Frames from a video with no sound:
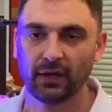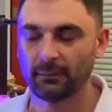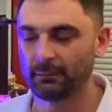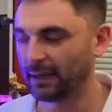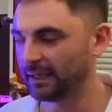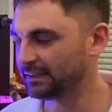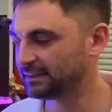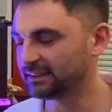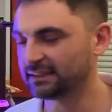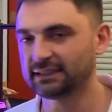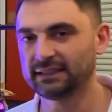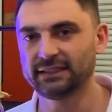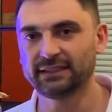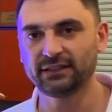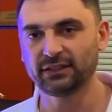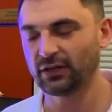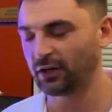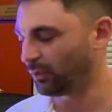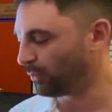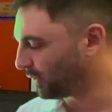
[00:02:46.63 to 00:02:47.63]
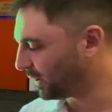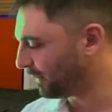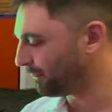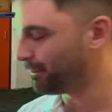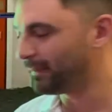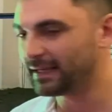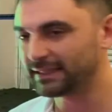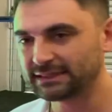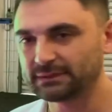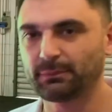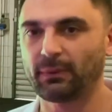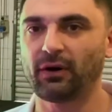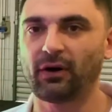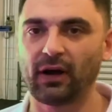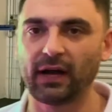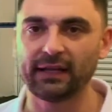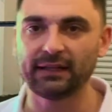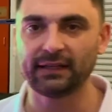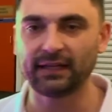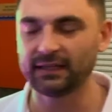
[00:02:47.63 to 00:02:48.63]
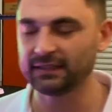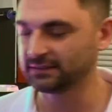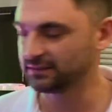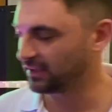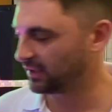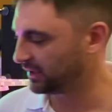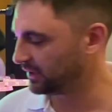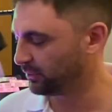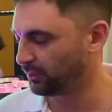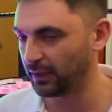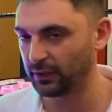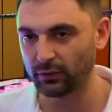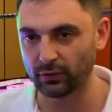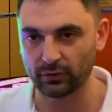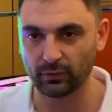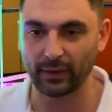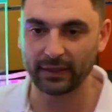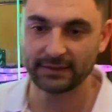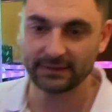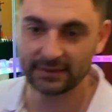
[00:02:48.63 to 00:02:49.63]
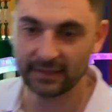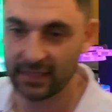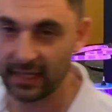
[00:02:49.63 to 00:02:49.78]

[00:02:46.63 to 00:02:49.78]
basically, you don't want a mess behind there. So you went all the way to the